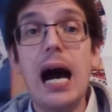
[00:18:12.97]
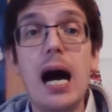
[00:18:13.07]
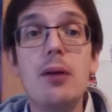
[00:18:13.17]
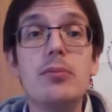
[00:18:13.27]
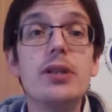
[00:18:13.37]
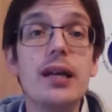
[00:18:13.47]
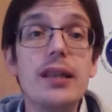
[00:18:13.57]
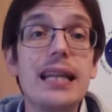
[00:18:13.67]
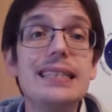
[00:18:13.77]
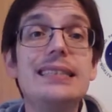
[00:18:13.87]

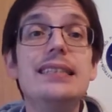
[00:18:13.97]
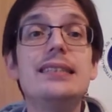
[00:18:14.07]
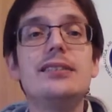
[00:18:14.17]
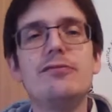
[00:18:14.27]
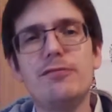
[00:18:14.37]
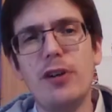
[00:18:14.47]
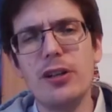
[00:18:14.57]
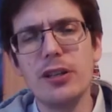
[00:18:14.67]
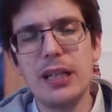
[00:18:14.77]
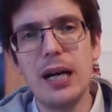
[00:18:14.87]
Nonetheless, this
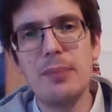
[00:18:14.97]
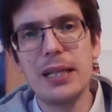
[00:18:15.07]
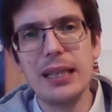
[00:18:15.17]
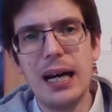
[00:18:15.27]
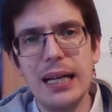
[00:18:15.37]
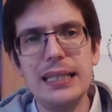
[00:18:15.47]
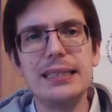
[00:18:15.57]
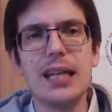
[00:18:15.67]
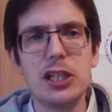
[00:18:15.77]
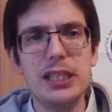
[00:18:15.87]
von Karman line is
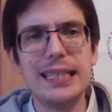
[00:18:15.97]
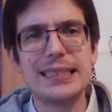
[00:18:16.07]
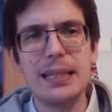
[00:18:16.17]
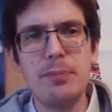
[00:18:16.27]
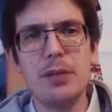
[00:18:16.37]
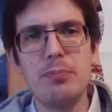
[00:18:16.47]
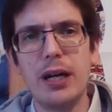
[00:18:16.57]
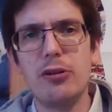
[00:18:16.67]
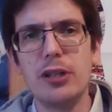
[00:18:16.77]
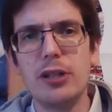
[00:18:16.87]
largely accepted by
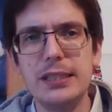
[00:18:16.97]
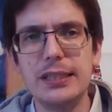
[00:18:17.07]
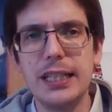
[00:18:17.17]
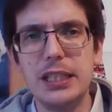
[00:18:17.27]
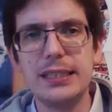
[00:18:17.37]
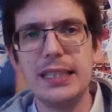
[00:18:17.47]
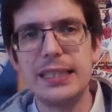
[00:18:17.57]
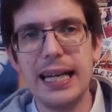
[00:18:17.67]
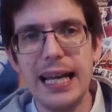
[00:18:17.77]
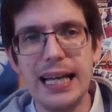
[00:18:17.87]
organizations such
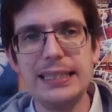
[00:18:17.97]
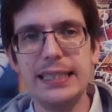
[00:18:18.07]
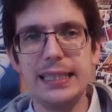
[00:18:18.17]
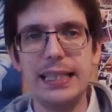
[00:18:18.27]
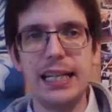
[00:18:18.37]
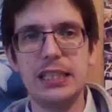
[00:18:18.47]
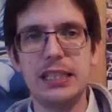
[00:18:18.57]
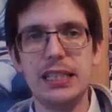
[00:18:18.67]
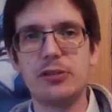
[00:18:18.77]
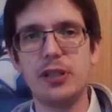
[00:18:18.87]
as the International
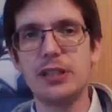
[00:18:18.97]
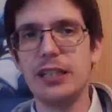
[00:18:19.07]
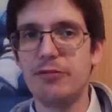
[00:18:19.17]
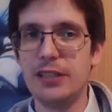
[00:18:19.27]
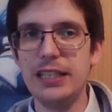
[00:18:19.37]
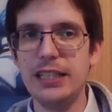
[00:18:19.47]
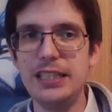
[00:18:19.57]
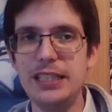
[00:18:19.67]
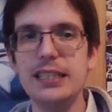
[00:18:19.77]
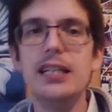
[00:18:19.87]
Astronautical
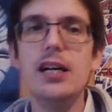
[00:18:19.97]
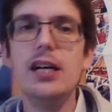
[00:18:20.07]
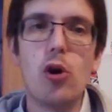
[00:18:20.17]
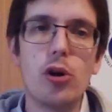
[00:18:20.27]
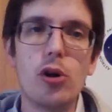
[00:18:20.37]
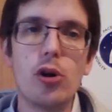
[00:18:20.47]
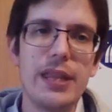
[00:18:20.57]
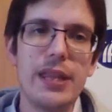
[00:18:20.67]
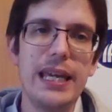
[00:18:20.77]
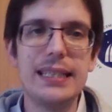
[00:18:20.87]
Federation or
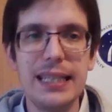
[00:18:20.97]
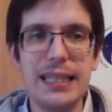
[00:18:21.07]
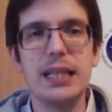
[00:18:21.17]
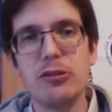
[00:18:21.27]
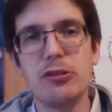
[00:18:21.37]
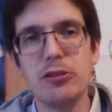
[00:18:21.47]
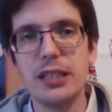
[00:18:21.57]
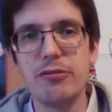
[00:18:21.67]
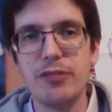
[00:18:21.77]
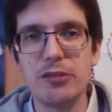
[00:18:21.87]
the International
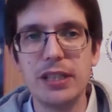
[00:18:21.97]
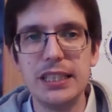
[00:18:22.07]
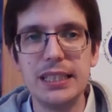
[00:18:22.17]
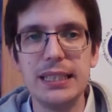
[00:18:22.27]
Aeronautical Federation.